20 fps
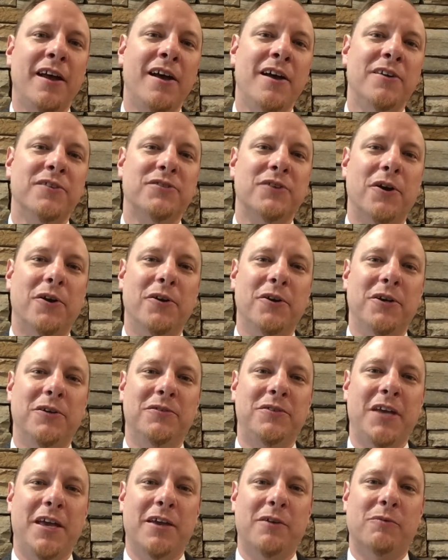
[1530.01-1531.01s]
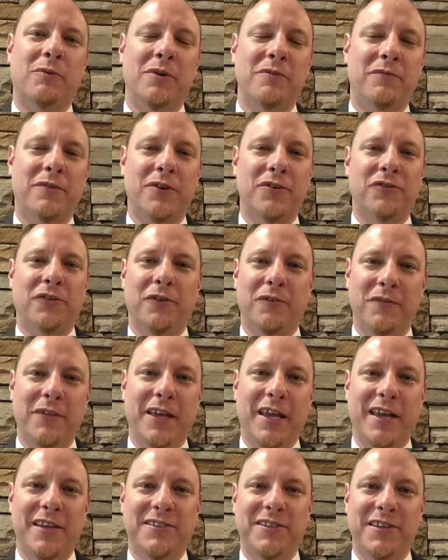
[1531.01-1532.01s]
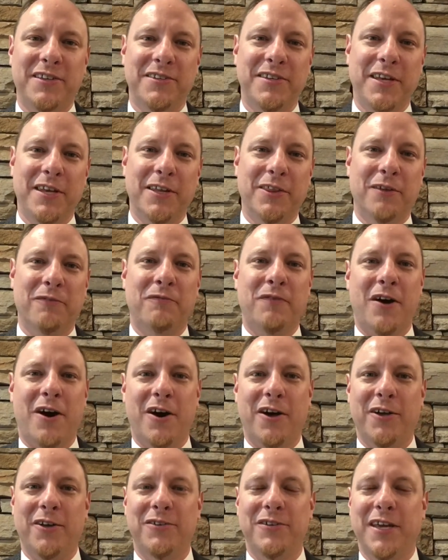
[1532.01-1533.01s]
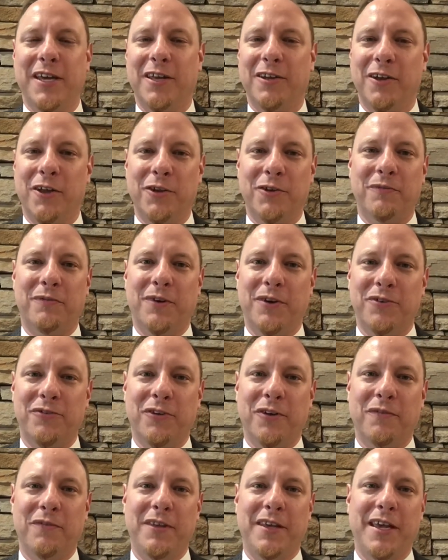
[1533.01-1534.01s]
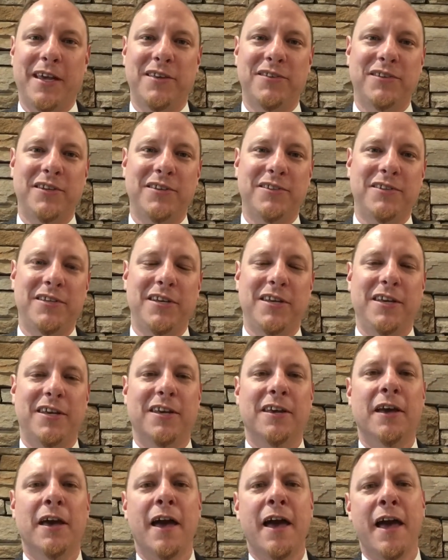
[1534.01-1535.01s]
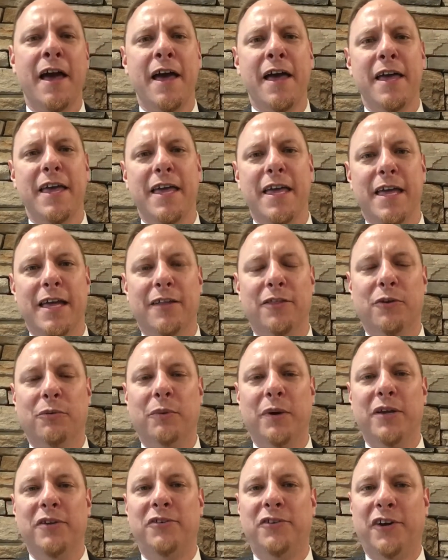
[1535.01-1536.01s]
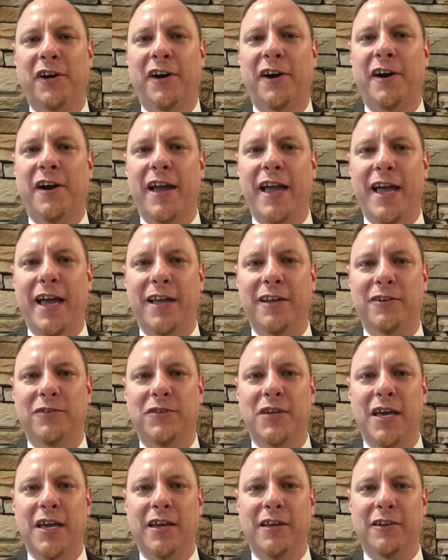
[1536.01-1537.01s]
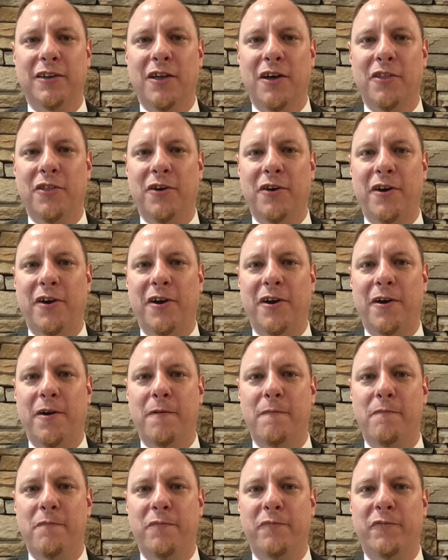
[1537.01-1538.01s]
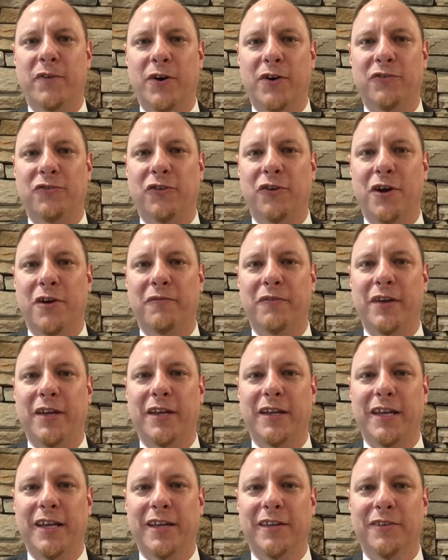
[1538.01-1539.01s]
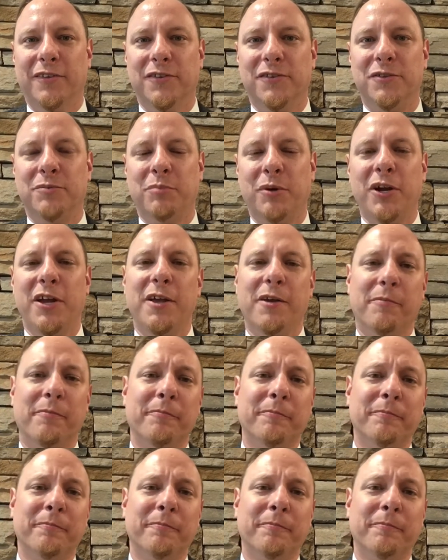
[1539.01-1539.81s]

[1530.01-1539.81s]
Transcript: So you take one version of the ACT in the fall, you take another version of the ACT in the winter, and you take another version of it in the spring.